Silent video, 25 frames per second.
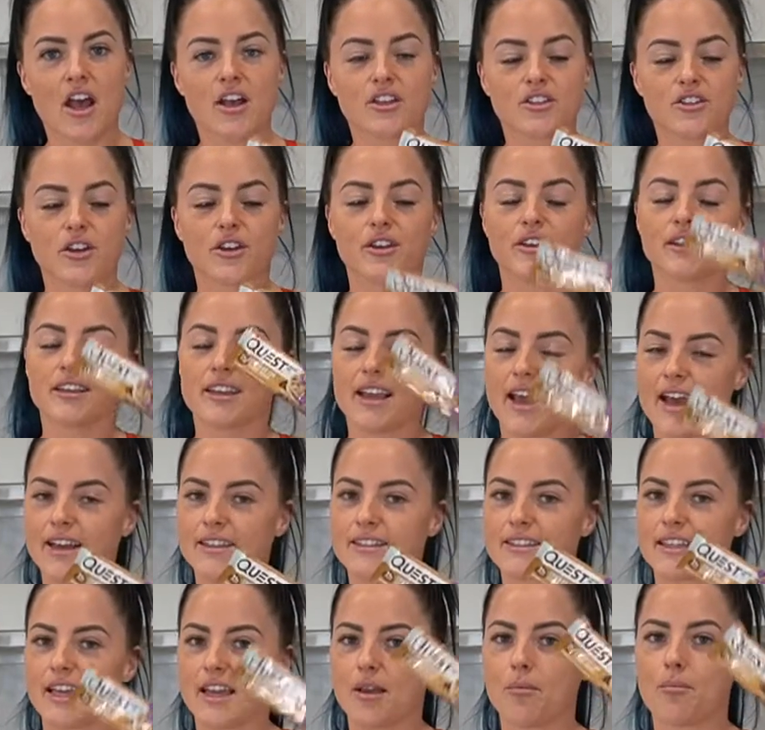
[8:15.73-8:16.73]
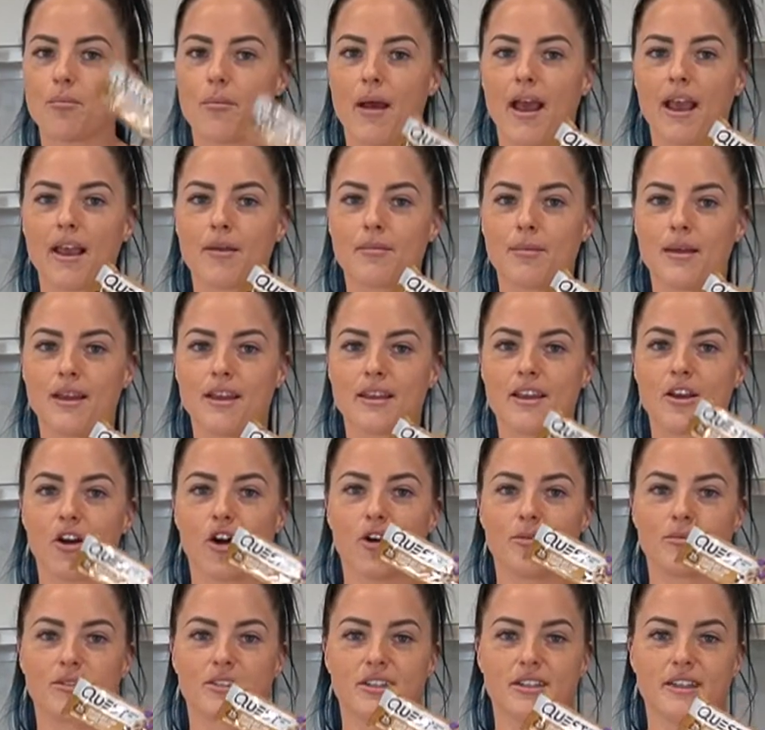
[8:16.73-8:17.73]
So yes, it may be the
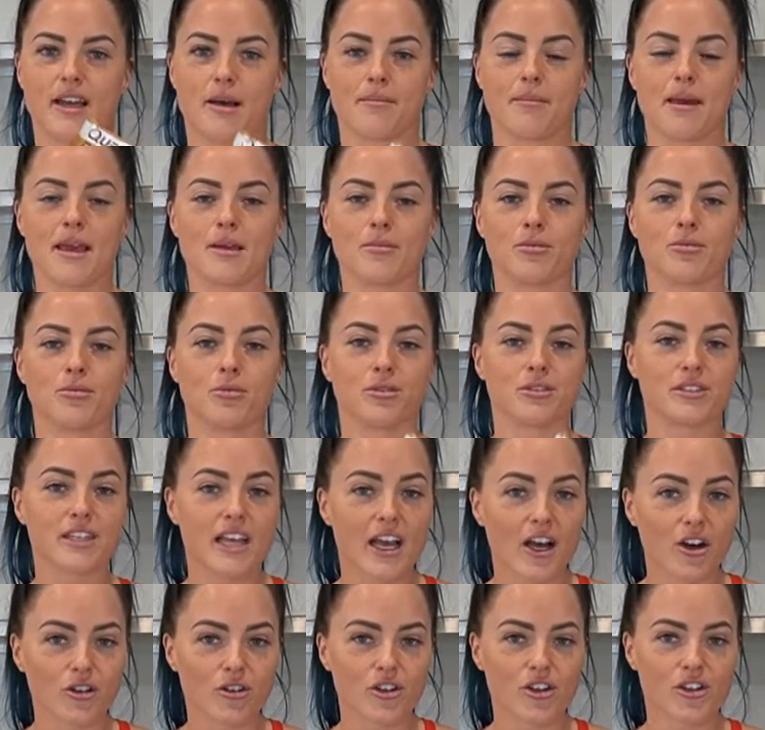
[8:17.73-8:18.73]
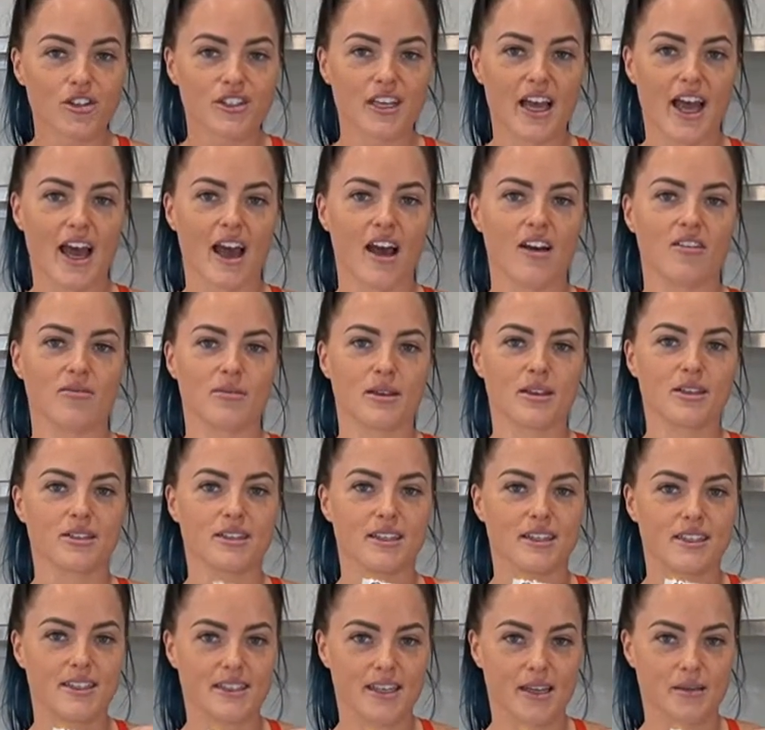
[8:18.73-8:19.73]
option that people will tell you to have because
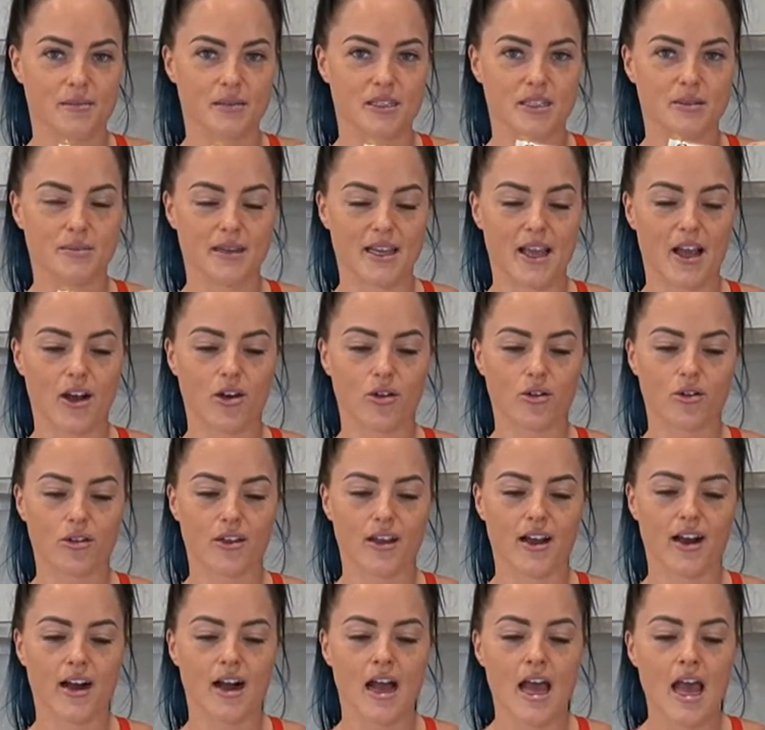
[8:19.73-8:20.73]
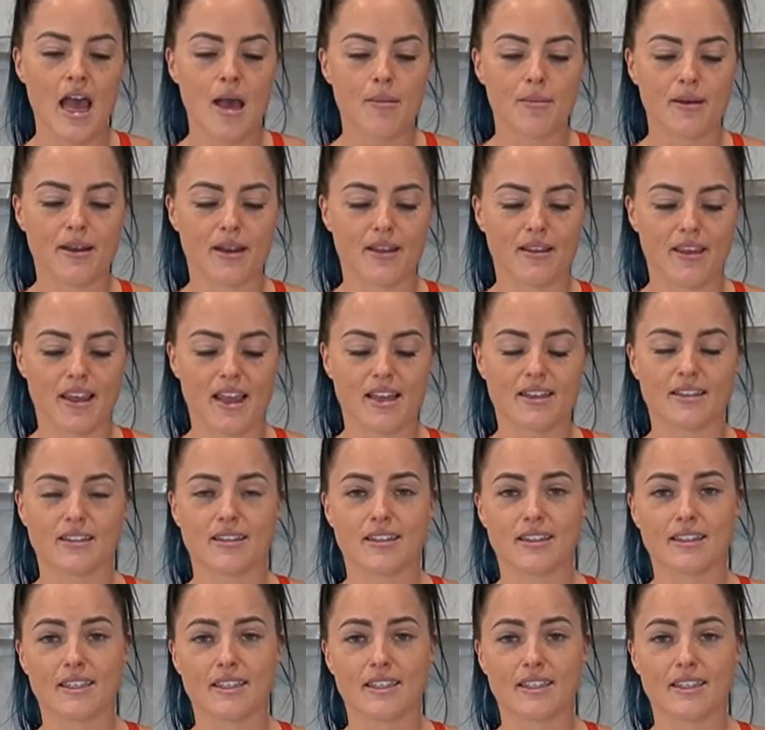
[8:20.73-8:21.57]
it seems to be healthier, but at the end of the